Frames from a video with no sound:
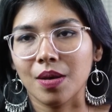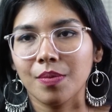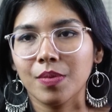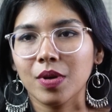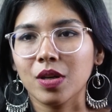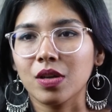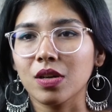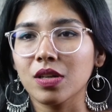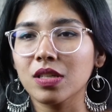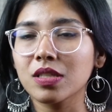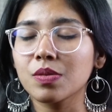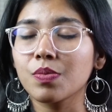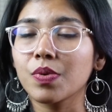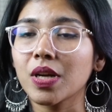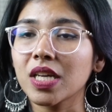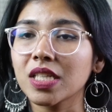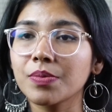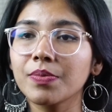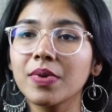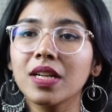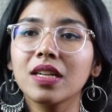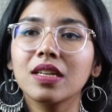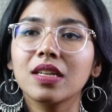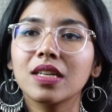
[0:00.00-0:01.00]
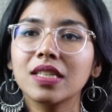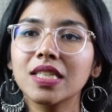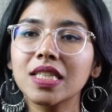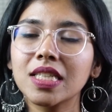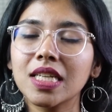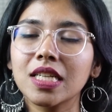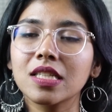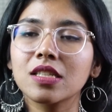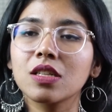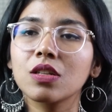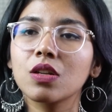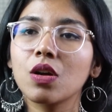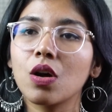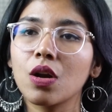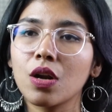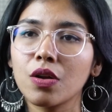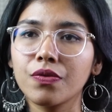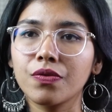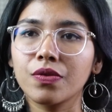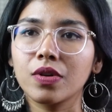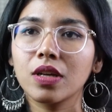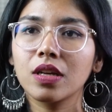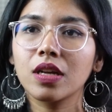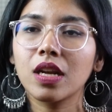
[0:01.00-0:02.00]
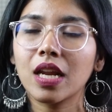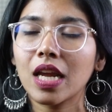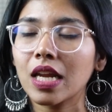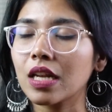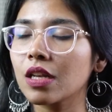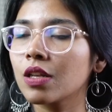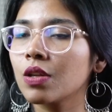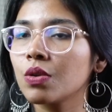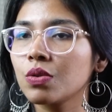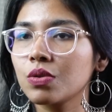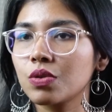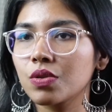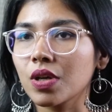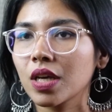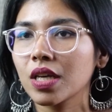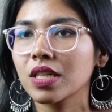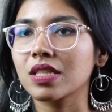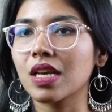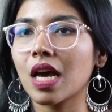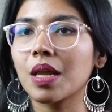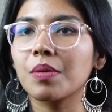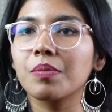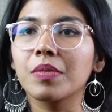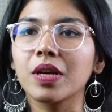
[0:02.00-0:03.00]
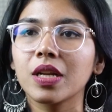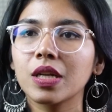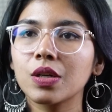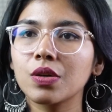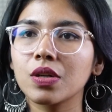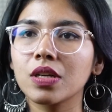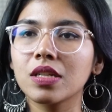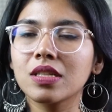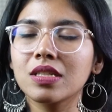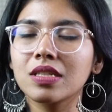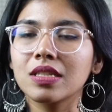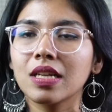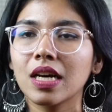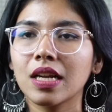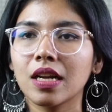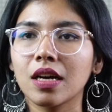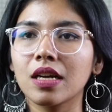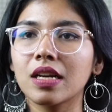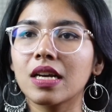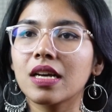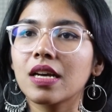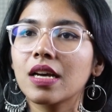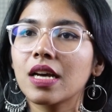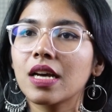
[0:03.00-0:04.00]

Because breast milk contains a lot of great nutrients and minerals that are